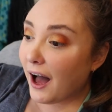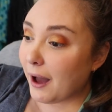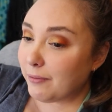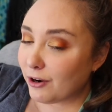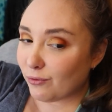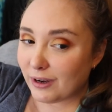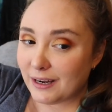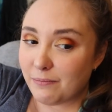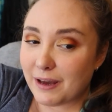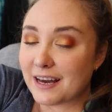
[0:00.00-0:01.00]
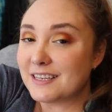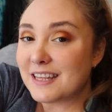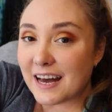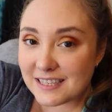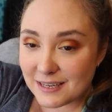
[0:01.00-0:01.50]
I'm going to read
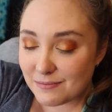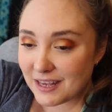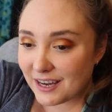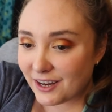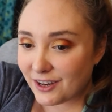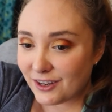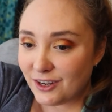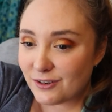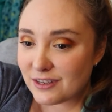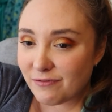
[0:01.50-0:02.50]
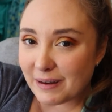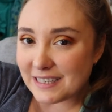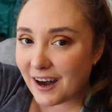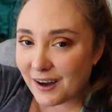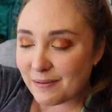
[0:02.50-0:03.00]
because that seems like a good use of my
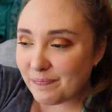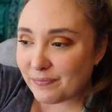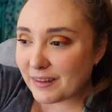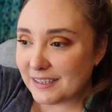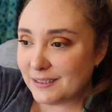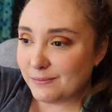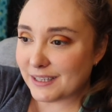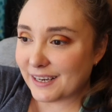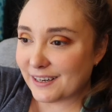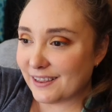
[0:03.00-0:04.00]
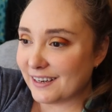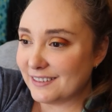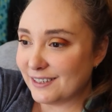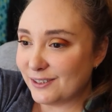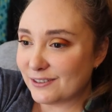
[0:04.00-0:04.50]
time. It seems like a
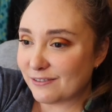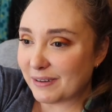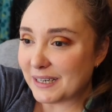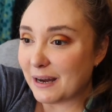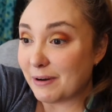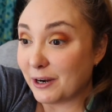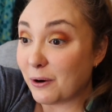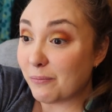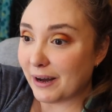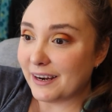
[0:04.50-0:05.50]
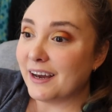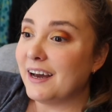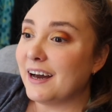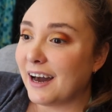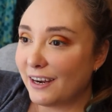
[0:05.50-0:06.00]
lazy use of my time, I know, but
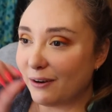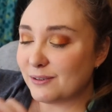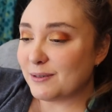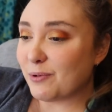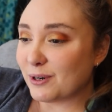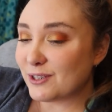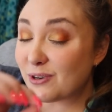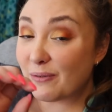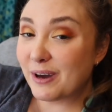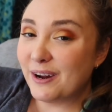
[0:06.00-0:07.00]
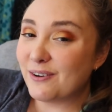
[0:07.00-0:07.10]
I know it's important. So I'm going